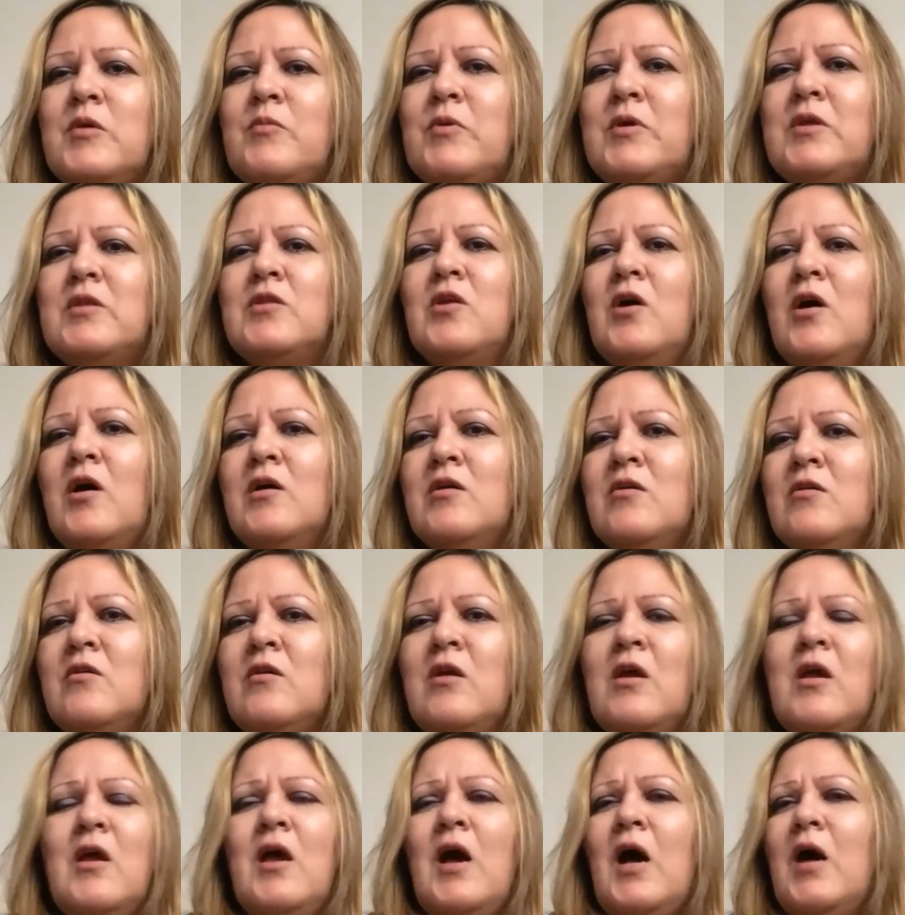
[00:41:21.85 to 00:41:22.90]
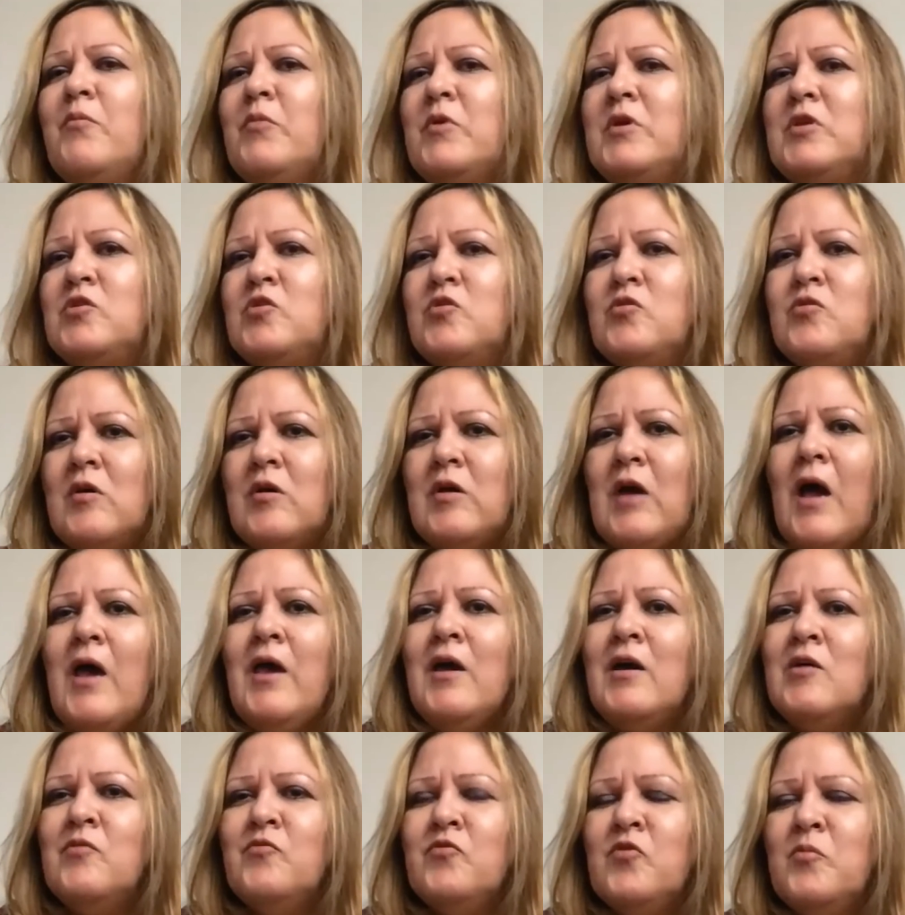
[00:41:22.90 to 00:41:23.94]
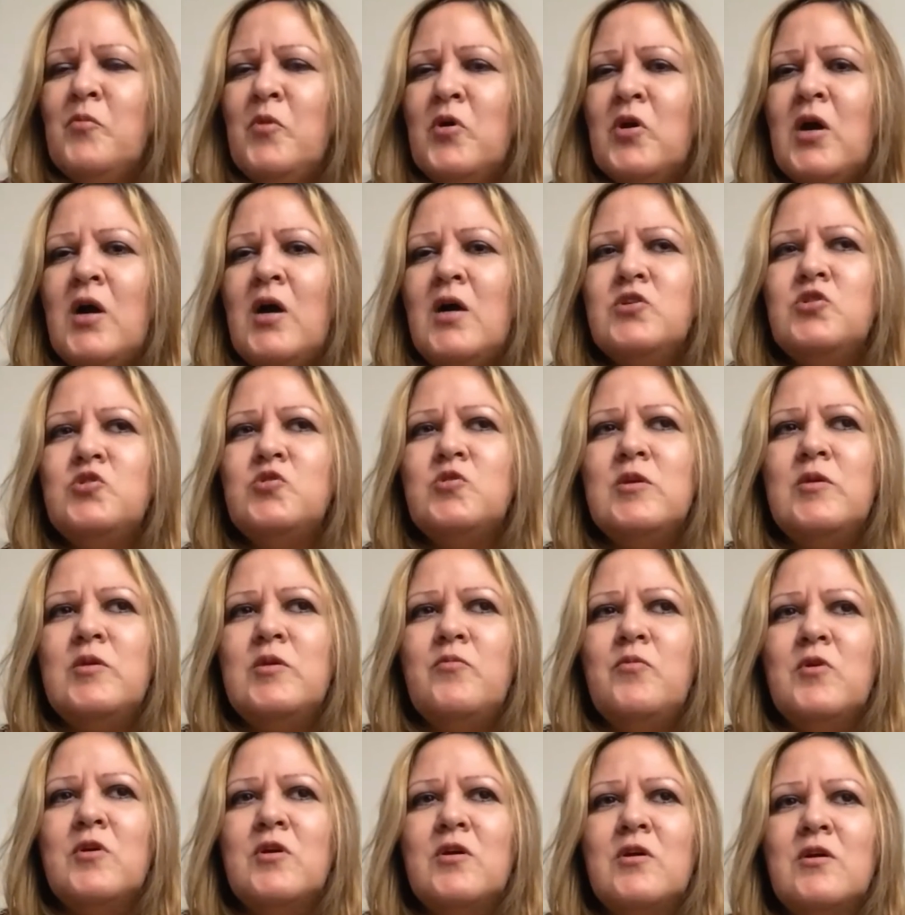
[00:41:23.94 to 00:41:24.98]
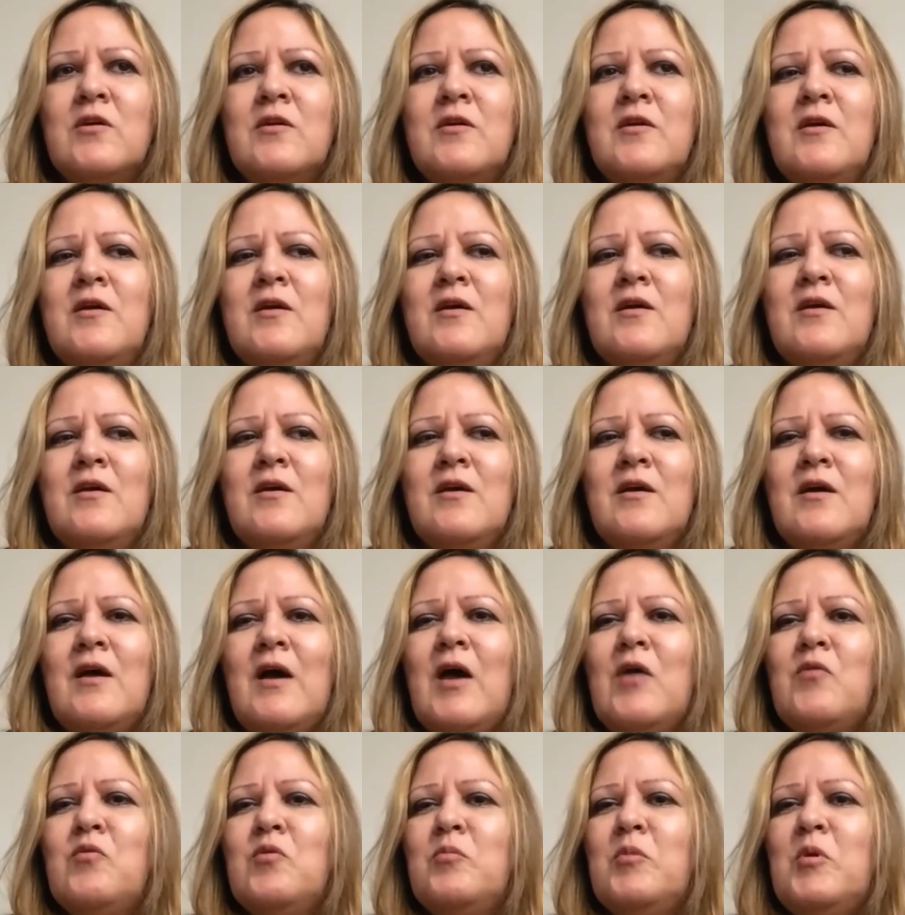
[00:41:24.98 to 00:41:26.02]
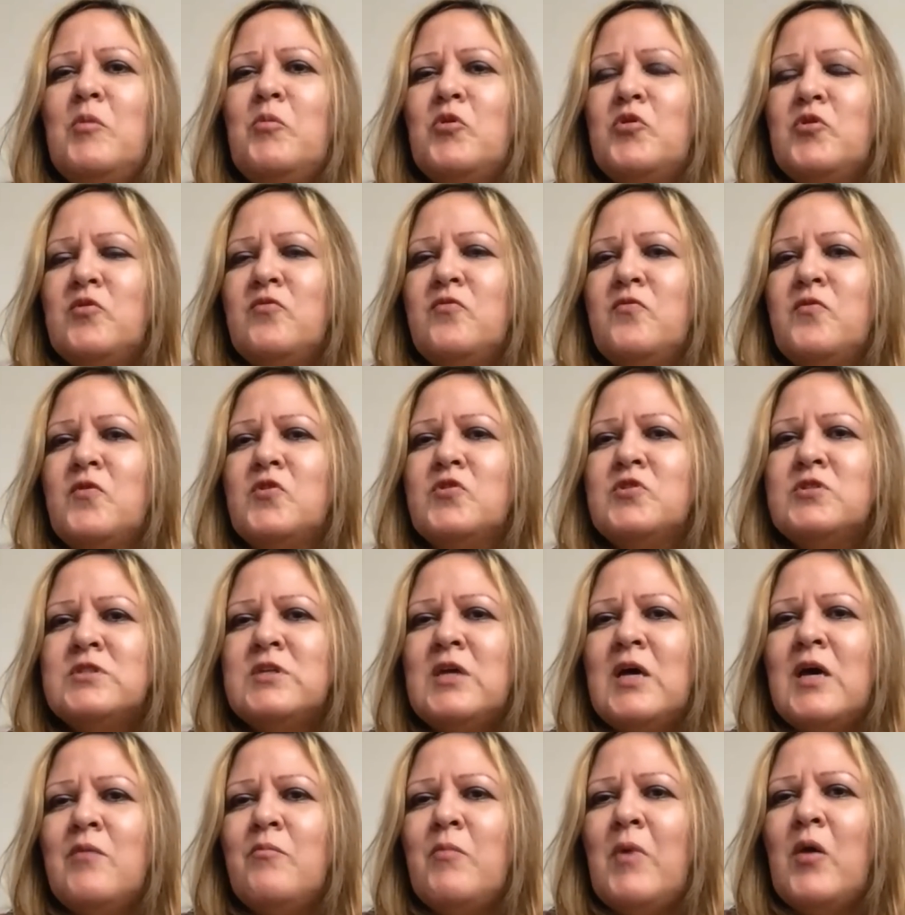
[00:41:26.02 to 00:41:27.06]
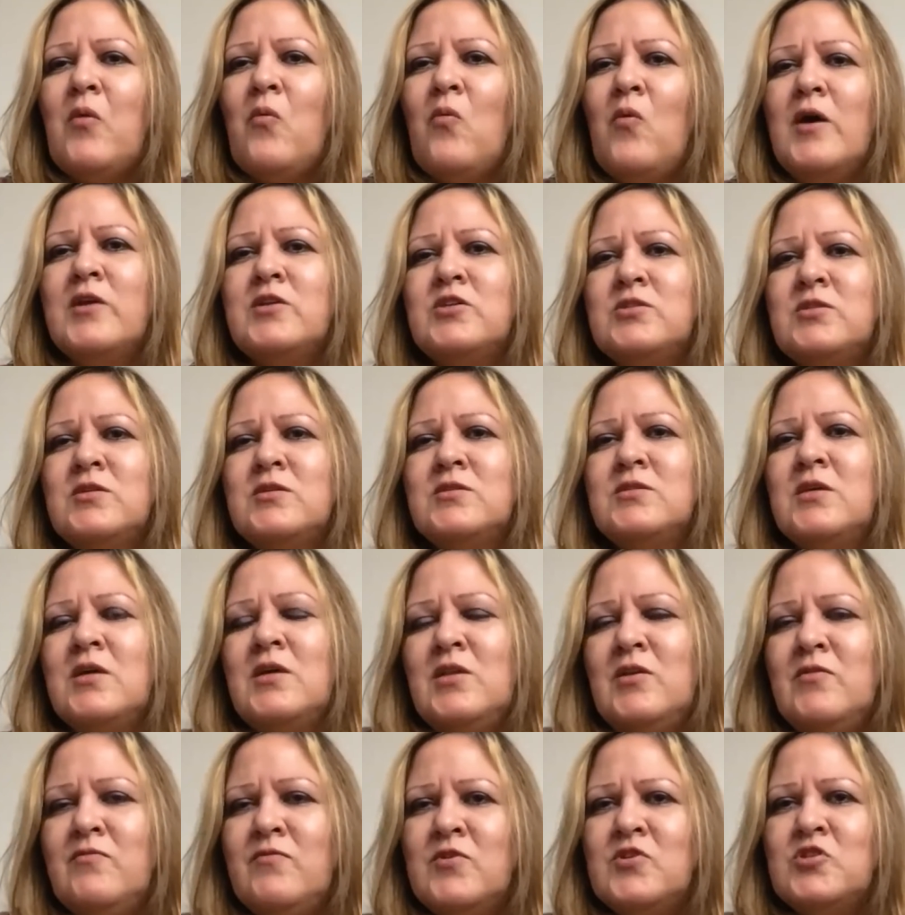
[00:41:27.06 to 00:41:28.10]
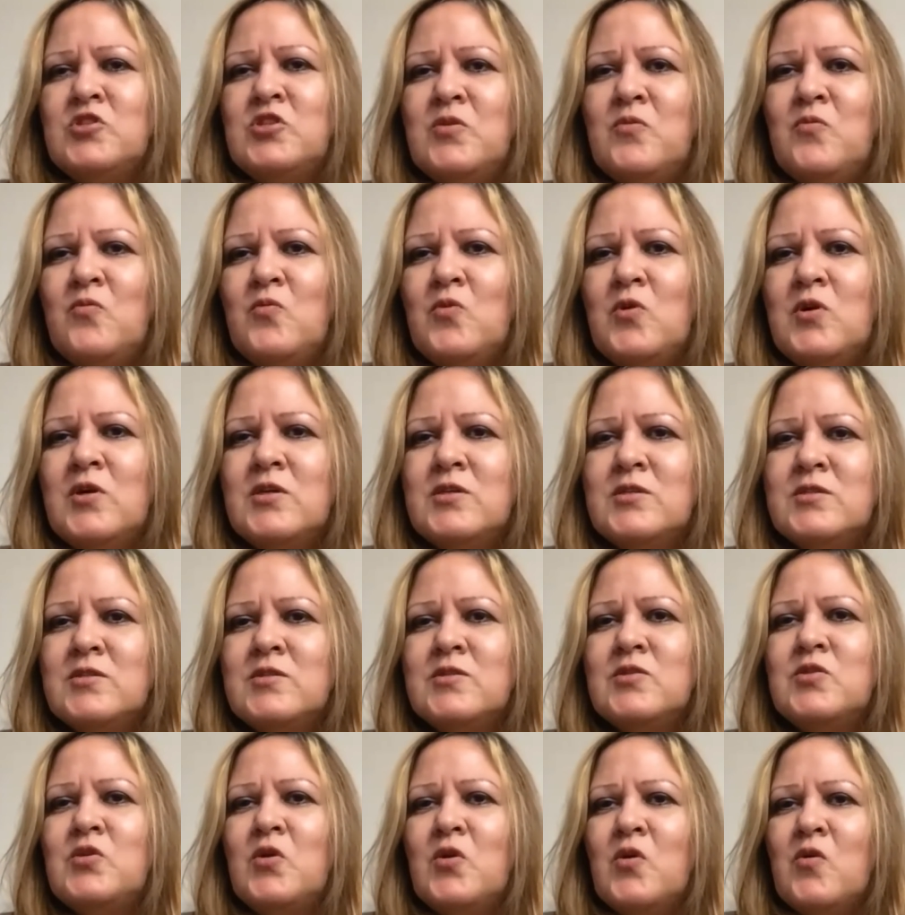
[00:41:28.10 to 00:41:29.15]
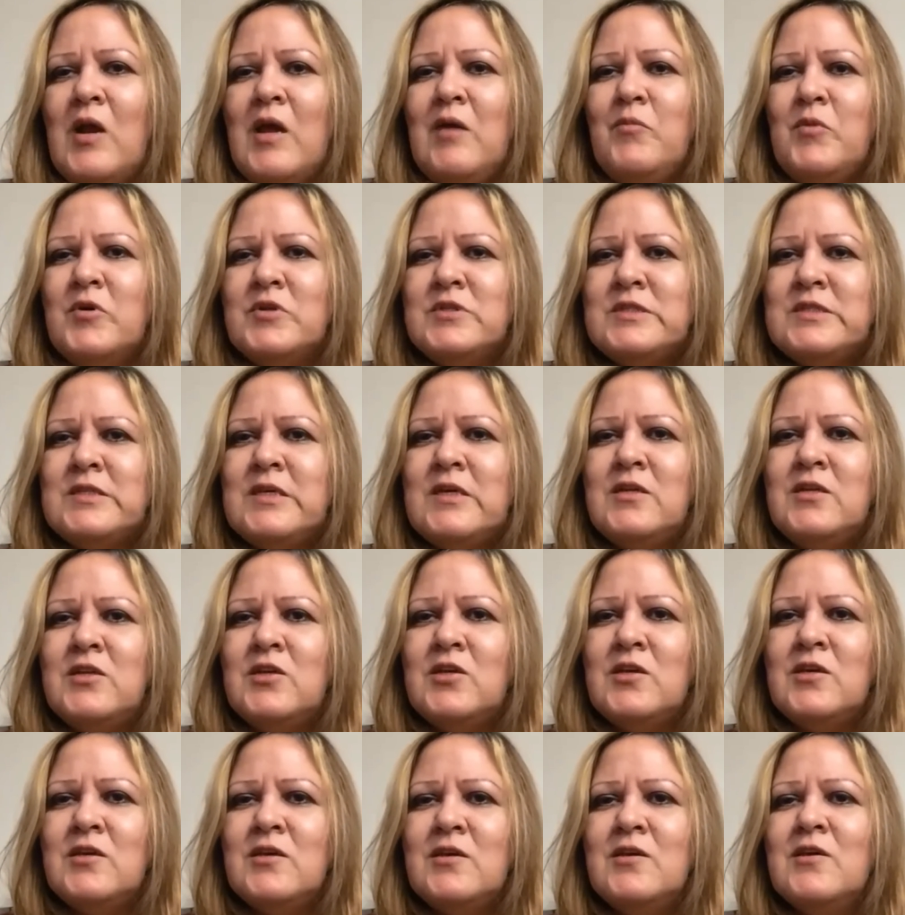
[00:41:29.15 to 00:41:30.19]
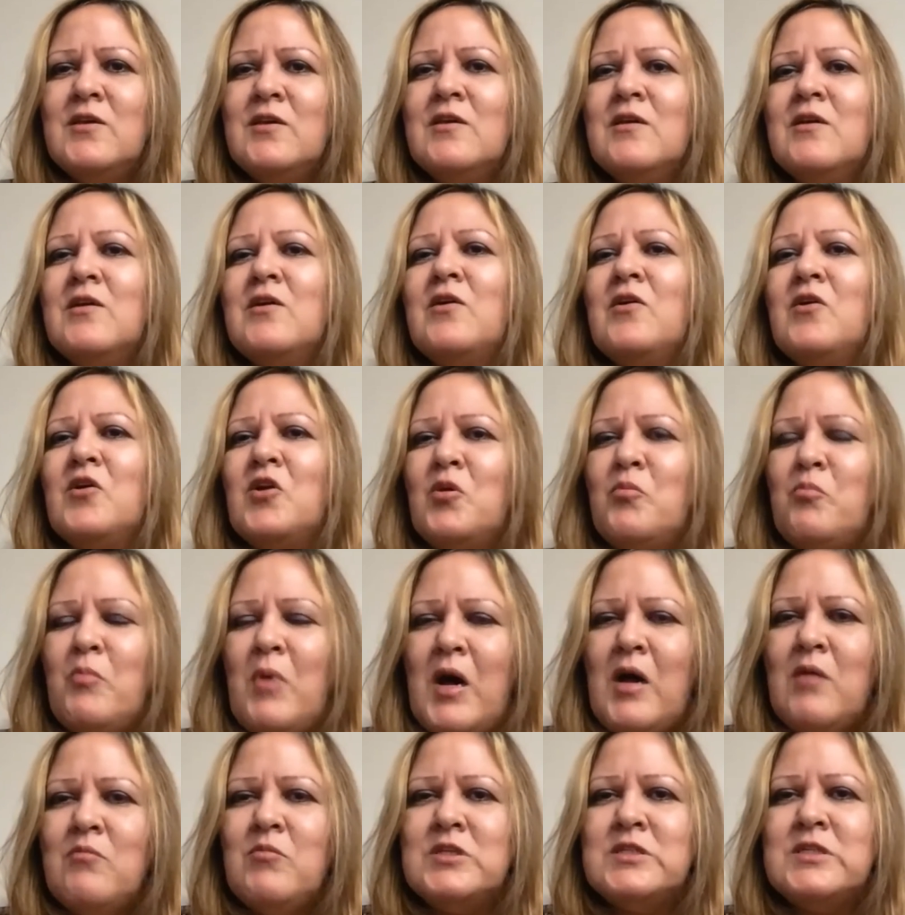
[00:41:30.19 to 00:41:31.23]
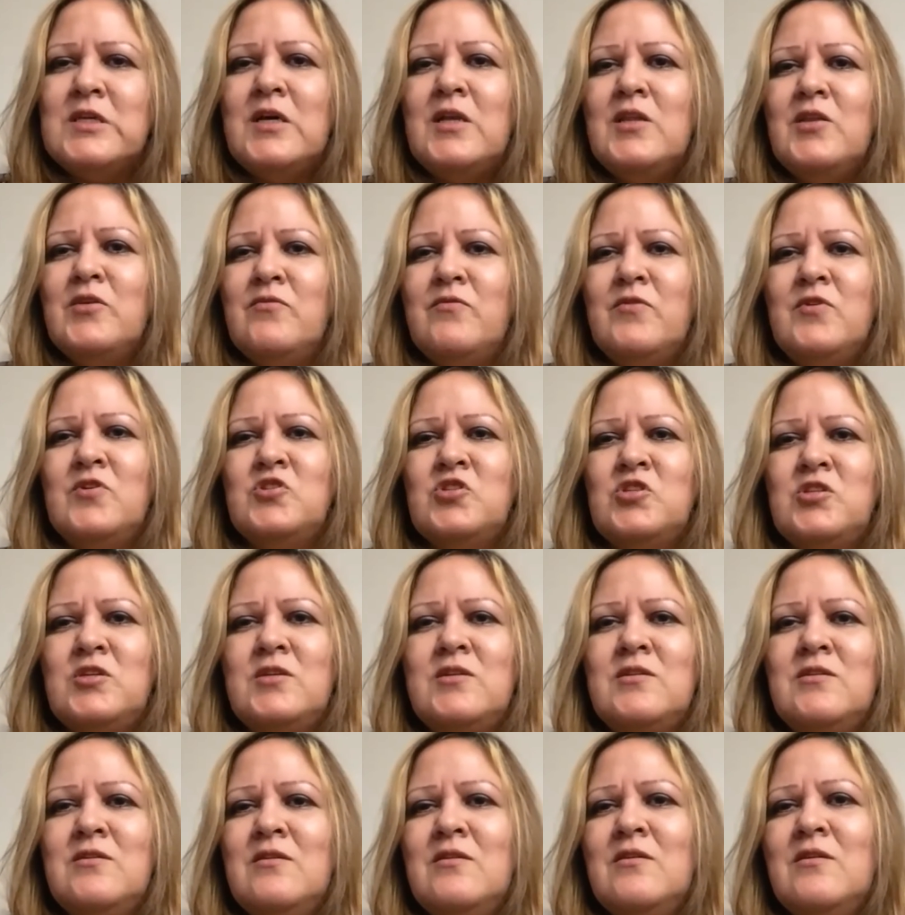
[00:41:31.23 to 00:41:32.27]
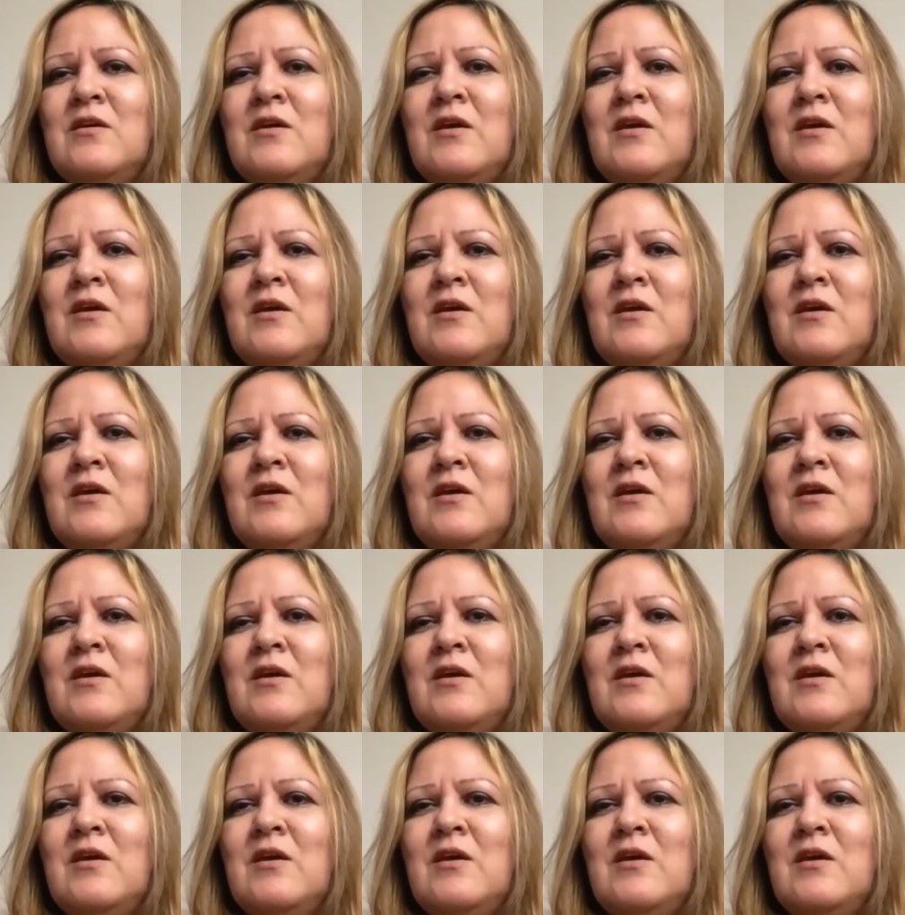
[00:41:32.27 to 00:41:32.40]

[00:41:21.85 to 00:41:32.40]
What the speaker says: maybe longer. I mean, I come from a country where I remember the first time I watched the television was your grandma sending her mom a television,